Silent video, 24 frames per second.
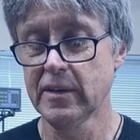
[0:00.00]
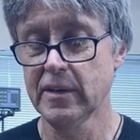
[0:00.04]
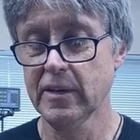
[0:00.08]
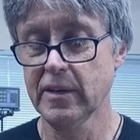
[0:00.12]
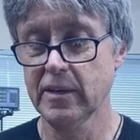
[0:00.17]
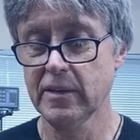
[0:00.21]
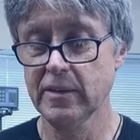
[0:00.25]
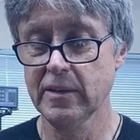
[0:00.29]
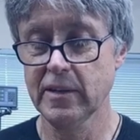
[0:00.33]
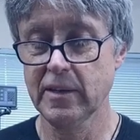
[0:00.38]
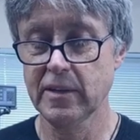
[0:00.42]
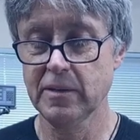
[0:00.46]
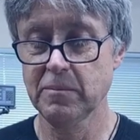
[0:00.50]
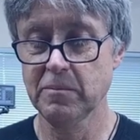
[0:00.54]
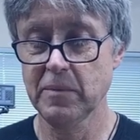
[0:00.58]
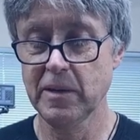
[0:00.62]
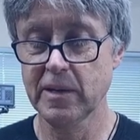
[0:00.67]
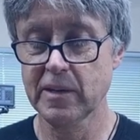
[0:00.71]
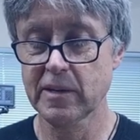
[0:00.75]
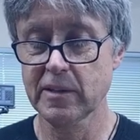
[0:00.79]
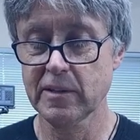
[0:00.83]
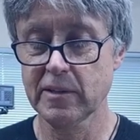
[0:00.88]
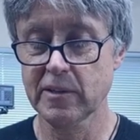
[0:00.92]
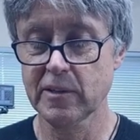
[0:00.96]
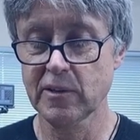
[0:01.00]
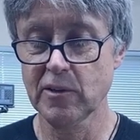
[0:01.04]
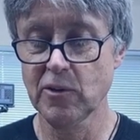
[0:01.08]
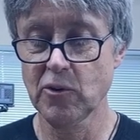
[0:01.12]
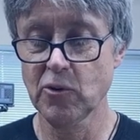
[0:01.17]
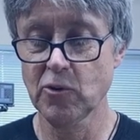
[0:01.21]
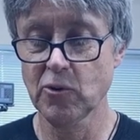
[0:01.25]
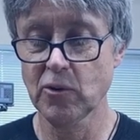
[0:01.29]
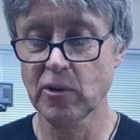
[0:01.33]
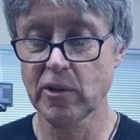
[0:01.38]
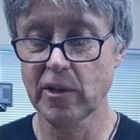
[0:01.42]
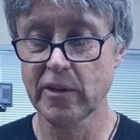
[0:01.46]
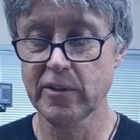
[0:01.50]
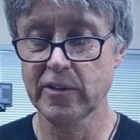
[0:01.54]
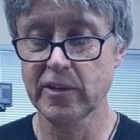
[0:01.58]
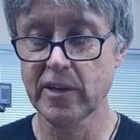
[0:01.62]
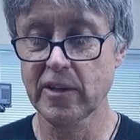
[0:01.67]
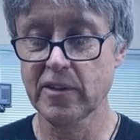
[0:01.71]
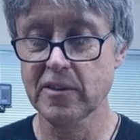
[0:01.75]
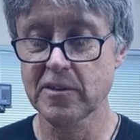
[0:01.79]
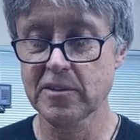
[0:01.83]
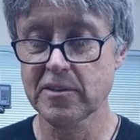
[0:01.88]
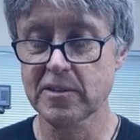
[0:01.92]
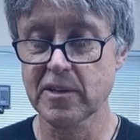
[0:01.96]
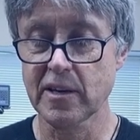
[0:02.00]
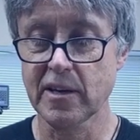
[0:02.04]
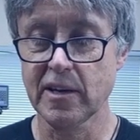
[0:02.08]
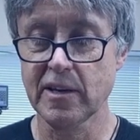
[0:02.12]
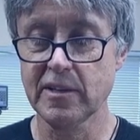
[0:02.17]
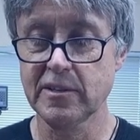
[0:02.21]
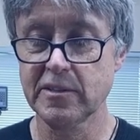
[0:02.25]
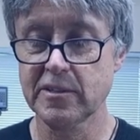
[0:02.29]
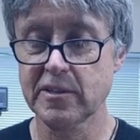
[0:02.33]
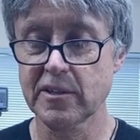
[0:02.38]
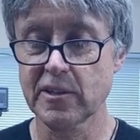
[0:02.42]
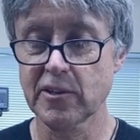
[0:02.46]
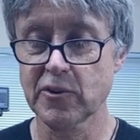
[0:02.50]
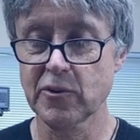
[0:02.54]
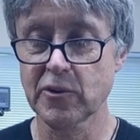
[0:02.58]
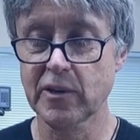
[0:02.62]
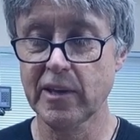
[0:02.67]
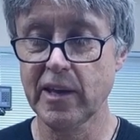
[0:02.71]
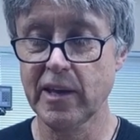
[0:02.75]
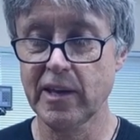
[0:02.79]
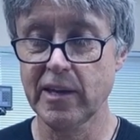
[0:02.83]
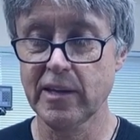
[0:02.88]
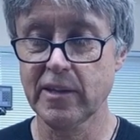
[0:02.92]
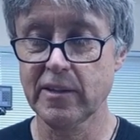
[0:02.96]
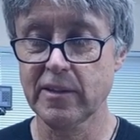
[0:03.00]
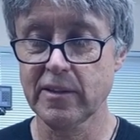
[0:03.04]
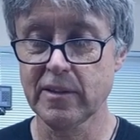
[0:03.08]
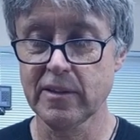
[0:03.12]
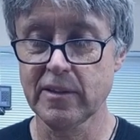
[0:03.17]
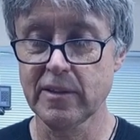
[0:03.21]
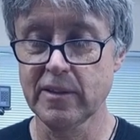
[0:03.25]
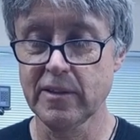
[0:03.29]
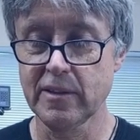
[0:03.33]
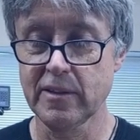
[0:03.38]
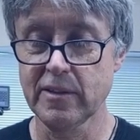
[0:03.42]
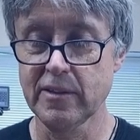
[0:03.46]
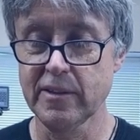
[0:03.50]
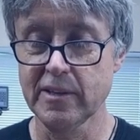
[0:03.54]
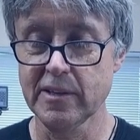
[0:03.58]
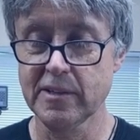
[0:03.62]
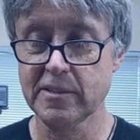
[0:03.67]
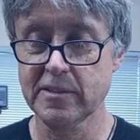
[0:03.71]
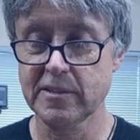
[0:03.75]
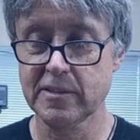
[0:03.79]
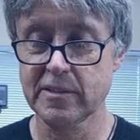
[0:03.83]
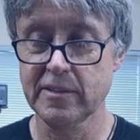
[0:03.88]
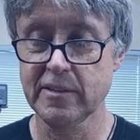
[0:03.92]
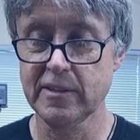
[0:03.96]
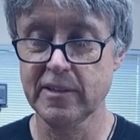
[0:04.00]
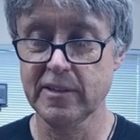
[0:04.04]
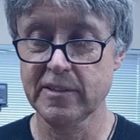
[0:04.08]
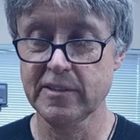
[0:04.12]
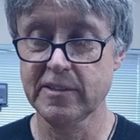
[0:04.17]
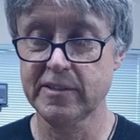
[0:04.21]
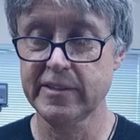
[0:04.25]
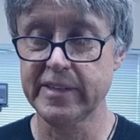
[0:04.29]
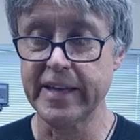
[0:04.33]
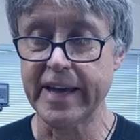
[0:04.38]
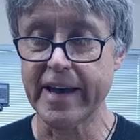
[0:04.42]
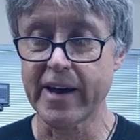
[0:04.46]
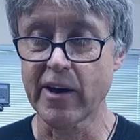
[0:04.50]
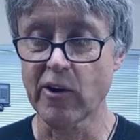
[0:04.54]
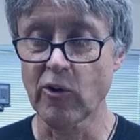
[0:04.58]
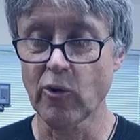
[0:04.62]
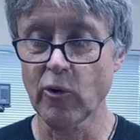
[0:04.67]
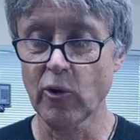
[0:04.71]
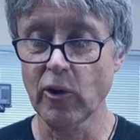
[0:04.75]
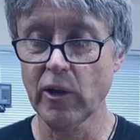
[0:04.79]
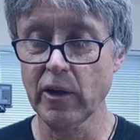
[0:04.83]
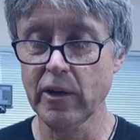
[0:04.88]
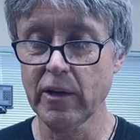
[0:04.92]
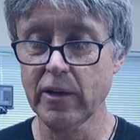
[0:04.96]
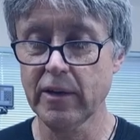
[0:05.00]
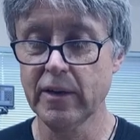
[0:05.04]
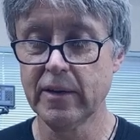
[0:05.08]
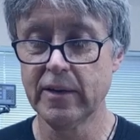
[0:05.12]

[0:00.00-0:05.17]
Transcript: and then make a little hole on the other side to locate this dowel.